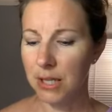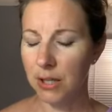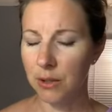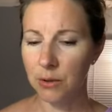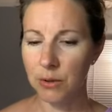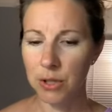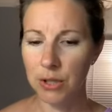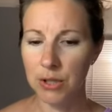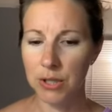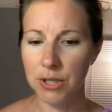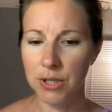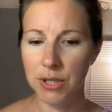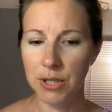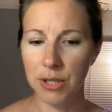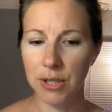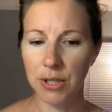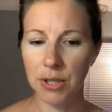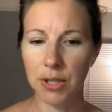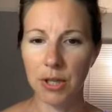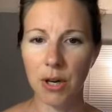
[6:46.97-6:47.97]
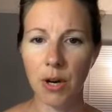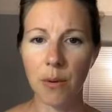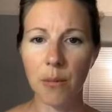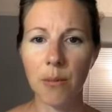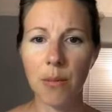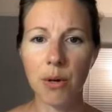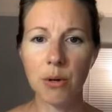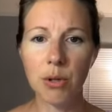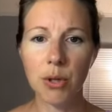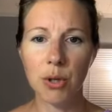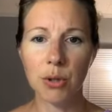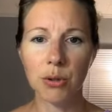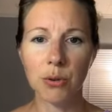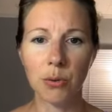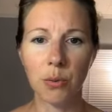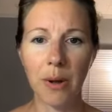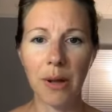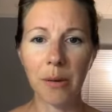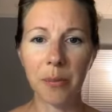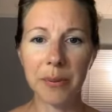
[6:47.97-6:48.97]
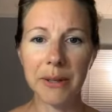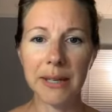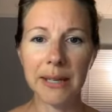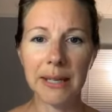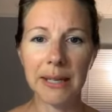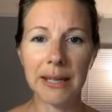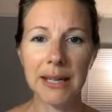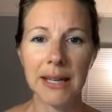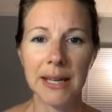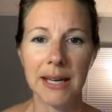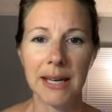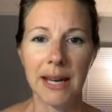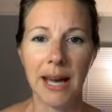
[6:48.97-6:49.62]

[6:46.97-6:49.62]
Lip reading: you know, just emotional well-being,